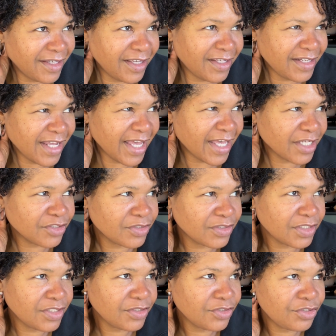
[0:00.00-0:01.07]
And
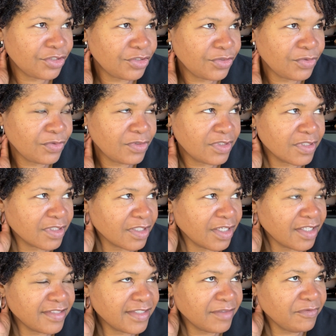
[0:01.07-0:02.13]
actually, shoot,
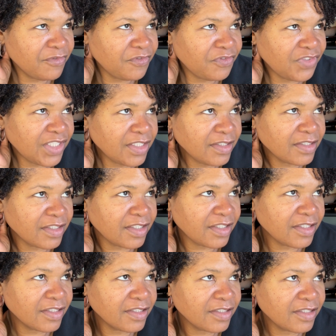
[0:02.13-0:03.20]
as I'm
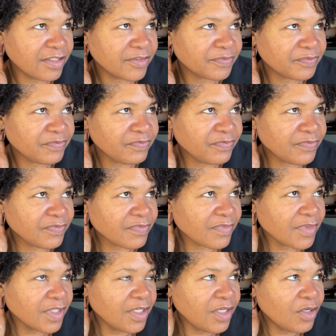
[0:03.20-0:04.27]
feeling,
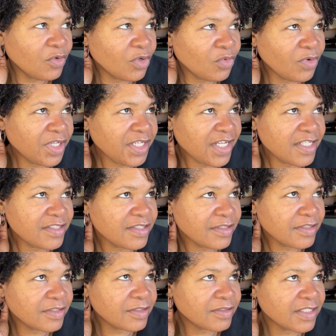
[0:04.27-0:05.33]
well, one has a
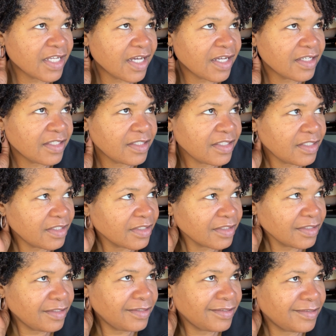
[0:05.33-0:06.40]
little knot in it,
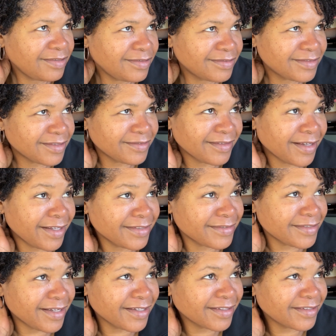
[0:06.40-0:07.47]
so that's
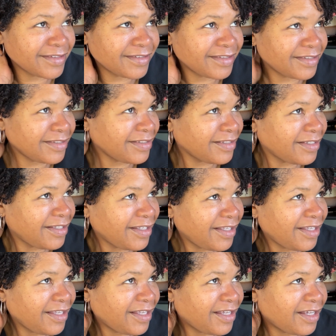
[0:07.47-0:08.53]
not good.
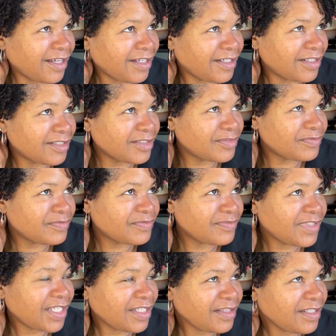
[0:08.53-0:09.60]
And
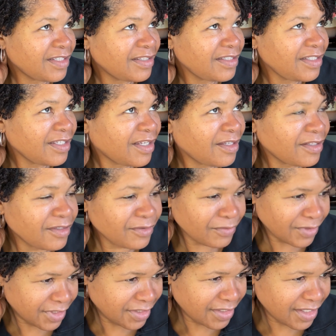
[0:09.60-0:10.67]
then the other
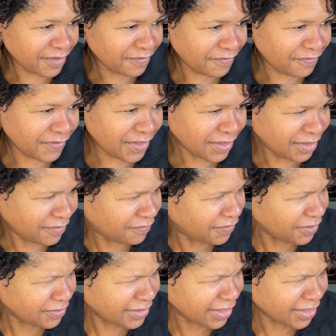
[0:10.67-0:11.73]
one, it
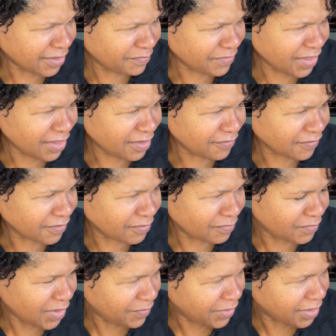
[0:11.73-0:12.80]
feels like it may have,
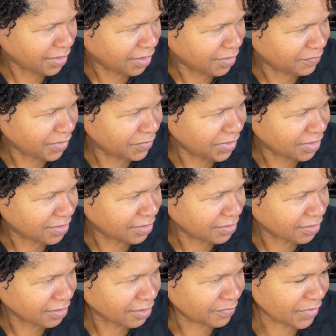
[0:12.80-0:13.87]
maybe not, maybe it
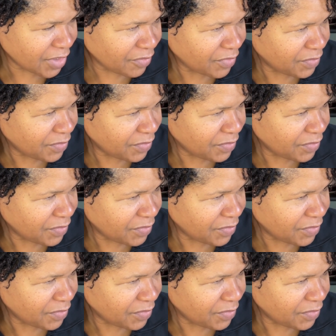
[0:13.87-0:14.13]
didn't come out.